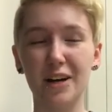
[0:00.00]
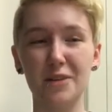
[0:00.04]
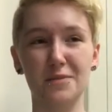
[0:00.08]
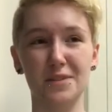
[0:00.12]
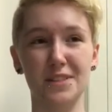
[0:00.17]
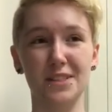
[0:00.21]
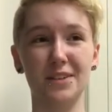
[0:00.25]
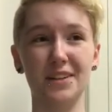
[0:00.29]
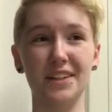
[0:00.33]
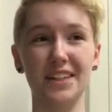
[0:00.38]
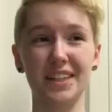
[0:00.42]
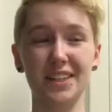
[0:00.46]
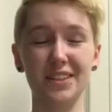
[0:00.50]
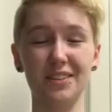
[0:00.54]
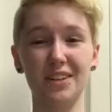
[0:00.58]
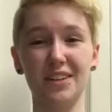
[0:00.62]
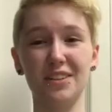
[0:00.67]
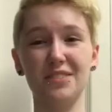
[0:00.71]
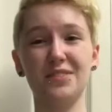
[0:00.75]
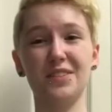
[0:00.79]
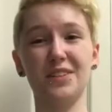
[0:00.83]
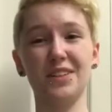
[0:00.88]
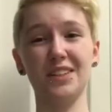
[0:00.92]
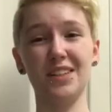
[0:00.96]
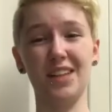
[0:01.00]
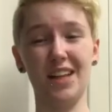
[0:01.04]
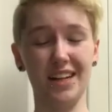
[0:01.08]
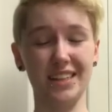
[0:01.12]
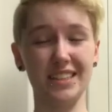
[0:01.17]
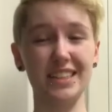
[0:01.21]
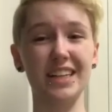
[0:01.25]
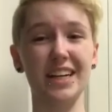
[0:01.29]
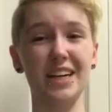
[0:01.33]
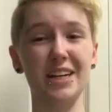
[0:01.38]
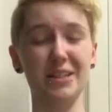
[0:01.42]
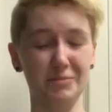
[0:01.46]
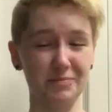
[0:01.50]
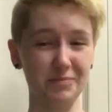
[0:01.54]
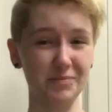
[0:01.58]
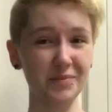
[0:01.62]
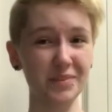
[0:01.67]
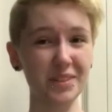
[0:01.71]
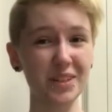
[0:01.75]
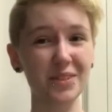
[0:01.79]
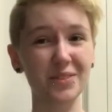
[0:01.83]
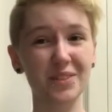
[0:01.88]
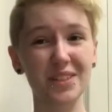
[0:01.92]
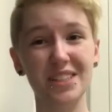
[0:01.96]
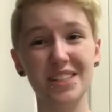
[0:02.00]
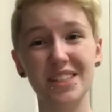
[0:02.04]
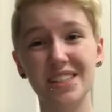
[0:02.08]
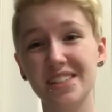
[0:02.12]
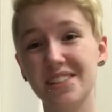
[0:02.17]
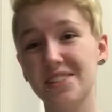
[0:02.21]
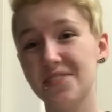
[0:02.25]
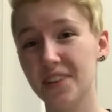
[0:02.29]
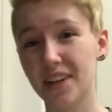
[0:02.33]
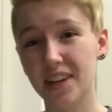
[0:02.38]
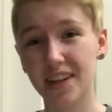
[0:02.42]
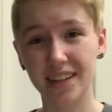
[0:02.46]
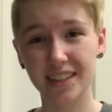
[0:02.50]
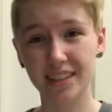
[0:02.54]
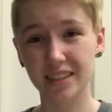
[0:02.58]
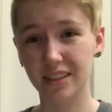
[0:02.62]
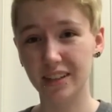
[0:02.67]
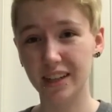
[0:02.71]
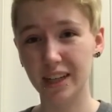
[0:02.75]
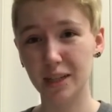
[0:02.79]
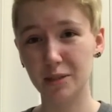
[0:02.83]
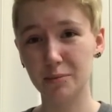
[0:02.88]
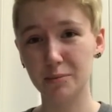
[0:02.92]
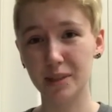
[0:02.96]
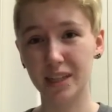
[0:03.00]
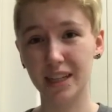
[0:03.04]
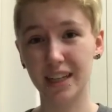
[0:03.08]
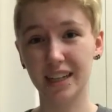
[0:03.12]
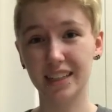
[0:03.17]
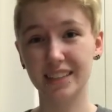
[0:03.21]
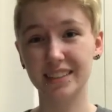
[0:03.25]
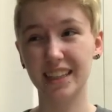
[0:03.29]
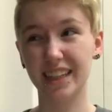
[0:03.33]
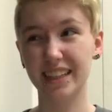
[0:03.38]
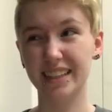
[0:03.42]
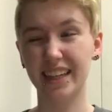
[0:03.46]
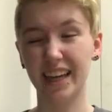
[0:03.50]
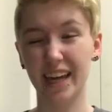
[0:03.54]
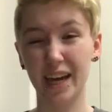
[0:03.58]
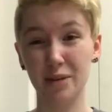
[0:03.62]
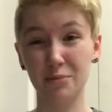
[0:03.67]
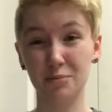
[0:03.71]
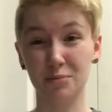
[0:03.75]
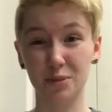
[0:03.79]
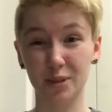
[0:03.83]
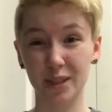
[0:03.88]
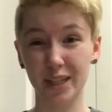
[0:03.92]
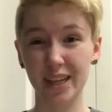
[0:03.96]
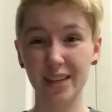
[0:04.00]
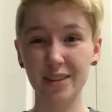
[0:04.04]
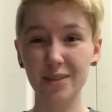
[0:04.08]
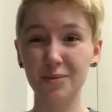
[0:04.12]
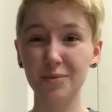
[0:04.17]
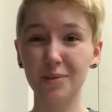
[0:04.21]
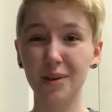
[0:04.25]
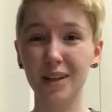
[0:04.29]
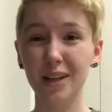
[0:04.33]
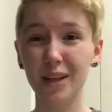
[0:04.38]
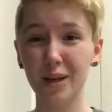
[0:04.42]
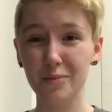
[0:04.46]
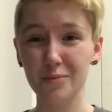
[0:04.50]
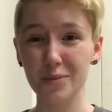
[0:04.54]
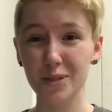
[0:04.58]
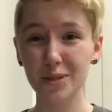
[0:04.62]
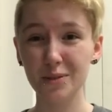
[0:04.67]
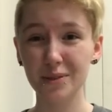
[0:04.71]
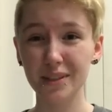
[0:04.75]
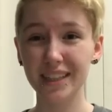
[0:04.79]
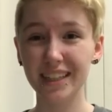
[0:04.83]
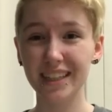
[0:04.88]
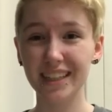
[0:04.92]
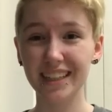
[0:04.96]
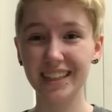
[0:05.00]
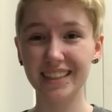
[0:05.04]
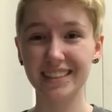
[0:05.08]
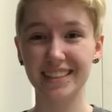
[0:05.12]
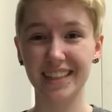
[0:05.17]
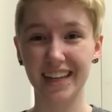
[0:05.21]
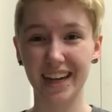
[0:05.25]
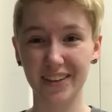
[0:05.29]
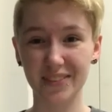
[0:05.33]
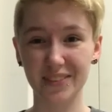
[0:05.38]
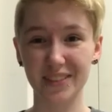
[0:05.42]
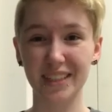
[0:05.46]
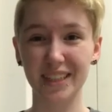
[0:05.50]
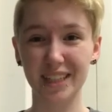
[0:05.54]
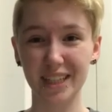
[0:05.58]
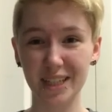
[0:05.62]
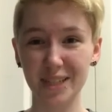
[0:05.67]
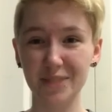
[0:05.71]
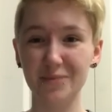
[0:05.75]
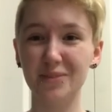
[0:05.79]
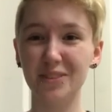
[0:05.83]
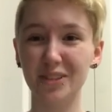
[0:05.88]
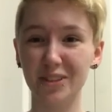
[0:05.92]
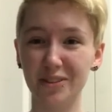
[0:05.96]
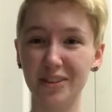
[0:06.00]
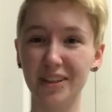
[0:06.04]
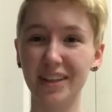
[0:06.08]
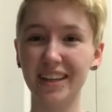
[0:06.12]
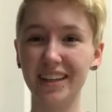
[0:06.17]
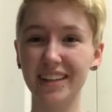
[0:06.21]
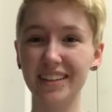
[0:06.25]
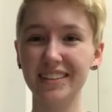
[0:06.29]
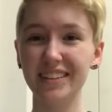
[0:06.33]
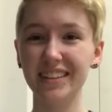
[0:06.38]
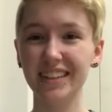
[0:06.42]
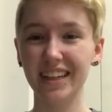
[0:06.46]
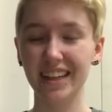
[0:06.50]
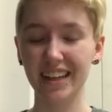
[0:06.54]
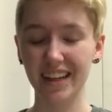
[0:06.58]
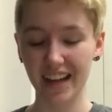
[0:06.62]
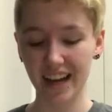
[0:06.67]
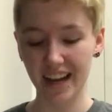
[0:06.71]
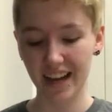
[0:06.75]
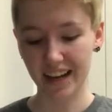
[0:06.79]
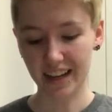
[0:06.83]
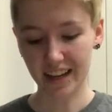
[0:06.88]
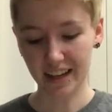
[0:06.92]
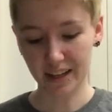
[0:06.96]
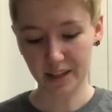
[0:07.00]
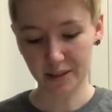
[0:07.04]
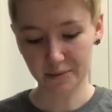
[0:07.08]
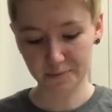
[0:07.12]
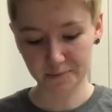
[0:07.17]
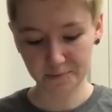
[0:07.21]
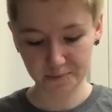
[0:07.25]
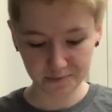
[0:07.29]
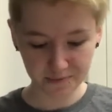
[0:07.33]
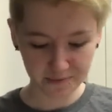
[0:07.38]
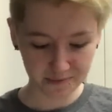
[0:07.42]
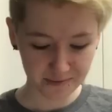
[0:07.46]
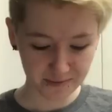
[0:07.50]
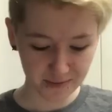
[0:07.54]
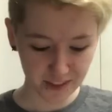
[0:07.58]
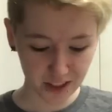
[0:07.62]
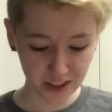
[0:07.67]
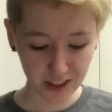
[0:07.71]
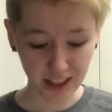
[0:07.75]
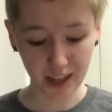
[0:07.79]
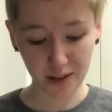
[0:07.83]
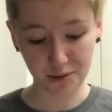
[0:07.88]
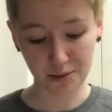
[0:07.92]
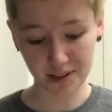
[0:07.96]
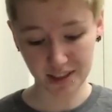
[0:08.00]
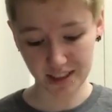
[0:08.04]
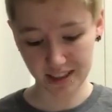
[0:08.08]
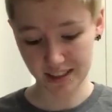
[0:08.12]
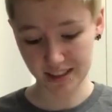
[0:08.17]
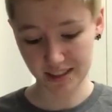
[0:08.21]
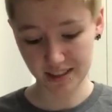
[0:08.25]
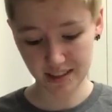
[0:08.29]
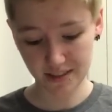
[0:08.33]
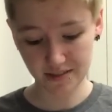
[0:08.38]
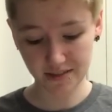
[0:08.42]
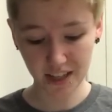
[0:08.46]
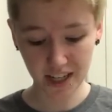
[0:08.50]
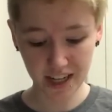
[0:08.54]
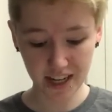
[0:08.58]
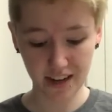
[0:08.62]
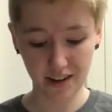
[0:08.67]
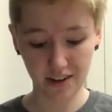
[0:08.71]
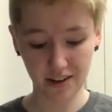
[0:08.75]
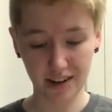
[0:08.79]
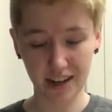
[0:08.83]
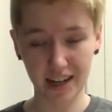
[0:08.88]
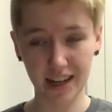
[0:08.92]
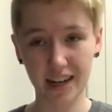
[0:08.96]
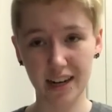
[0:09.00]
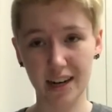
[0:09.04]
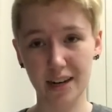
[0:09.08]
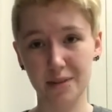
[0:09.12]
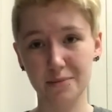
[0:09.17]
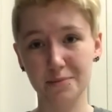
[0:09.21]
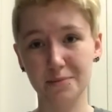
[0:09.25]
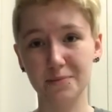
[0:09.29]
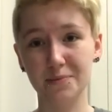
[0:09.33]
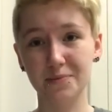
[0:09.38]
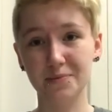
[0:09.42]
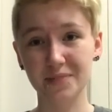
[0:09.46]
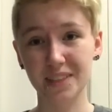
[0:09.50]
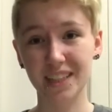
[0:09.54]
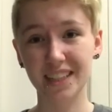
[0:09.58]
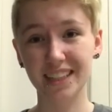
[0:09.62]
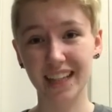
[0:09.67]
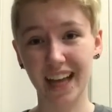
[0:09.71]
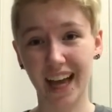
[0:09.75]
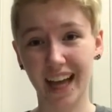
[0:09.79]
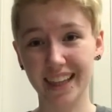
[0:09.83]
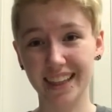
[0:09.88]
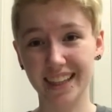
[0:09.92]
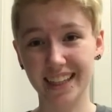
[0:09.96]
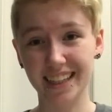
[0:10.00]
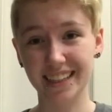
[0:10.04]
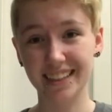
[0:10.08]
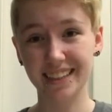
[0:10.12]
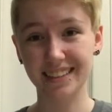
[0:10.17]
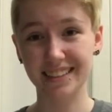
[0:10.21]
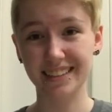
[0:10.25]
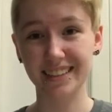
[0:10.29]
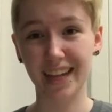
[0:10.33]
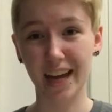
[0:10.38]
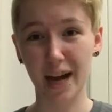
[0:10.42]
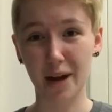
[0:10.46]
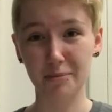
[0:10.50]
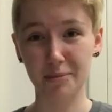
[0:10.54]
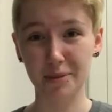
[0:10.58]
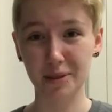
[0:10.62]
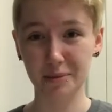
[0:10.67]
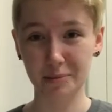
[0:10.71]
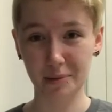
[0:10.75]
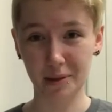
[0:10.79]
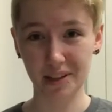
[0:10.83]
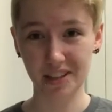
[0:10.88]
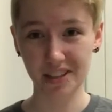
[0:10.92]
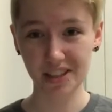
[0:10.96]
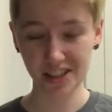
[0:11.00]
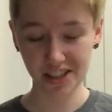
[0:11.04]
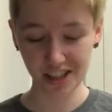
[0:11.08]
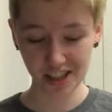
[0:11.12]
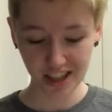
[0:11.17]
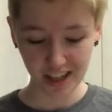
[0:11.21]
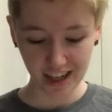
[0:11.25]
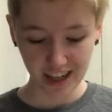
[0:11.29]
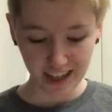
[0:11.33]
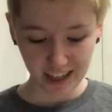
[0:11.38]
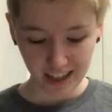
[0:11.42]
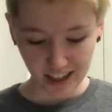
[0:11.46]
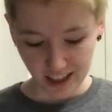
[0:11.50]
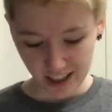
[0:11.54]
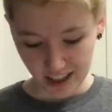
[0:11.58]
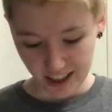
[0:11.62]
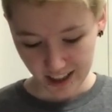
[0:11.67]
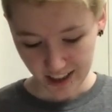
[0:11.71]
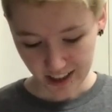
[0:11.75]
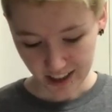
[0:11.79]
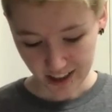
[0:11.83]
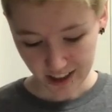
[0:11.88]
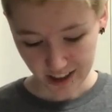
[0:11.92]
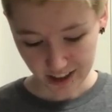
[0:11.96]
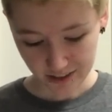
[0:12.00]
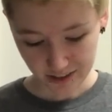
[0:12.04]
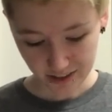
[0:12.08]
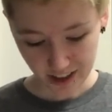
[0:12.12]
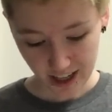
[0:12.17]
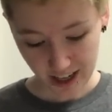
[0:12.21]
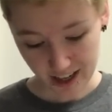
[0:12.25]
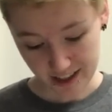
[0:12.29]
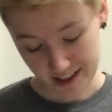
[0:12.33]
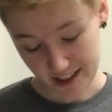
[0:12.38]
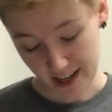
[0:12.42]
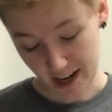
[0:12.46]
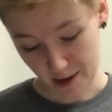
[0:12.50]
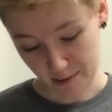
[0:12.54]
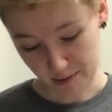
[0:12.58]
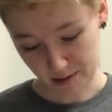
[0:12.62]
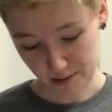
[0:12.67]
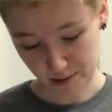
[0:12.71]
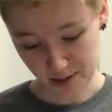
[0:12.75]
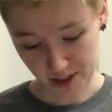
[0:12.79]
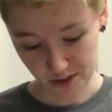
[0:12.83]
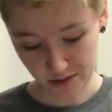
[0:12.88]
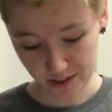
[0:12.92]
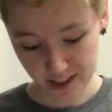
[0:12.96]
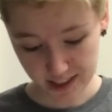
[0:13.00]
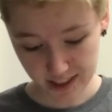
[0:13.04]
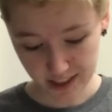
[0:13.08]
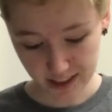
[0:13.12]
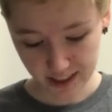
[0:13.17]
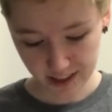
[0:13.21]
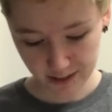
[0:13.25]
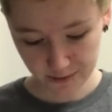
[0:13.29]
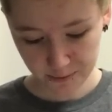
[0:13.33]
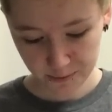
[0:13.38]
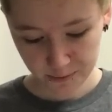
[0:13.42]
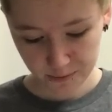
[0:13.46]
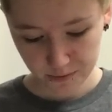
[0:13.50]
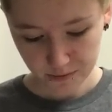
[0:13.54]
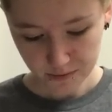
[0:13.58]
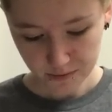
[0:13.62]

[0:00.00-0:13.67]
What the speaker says: So it can go on for a long time, which is very annoying because I can't breathe while I'm doing it because I have to keep doing it. So that one is very annoying and I'm glad that it doesn't happen a bunch. Hasn't happened a bunch recently.